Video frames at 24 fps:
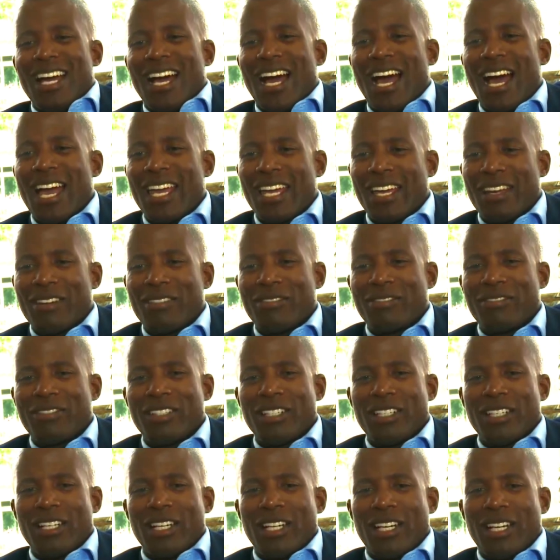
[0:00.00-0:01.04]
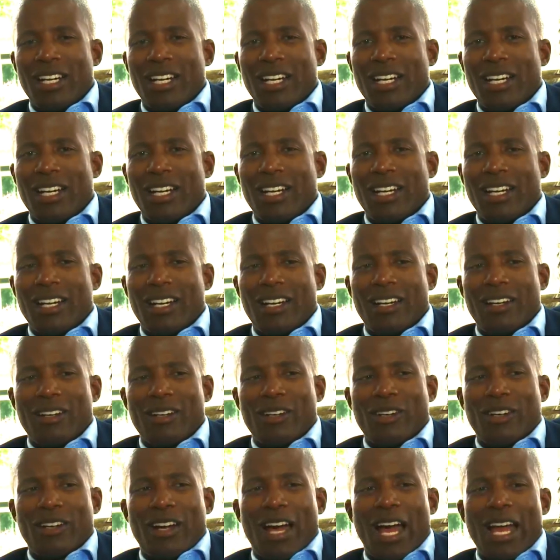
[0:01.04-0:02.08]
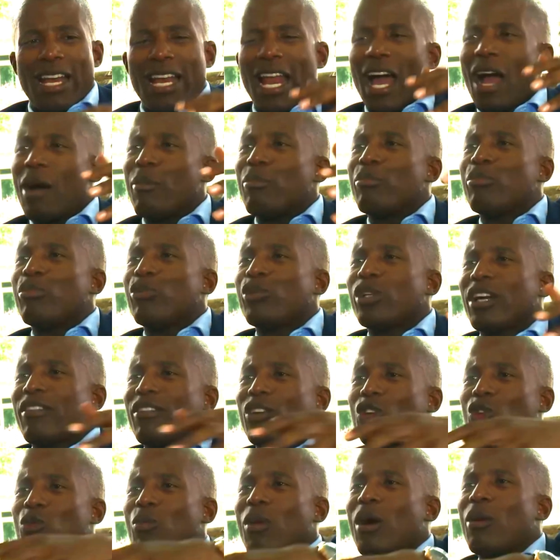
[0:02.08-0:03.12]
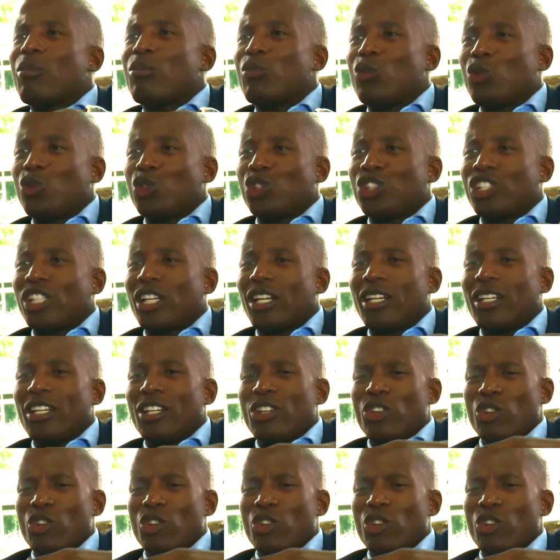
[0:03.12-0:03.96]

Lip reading: I have anambuya vekuma musha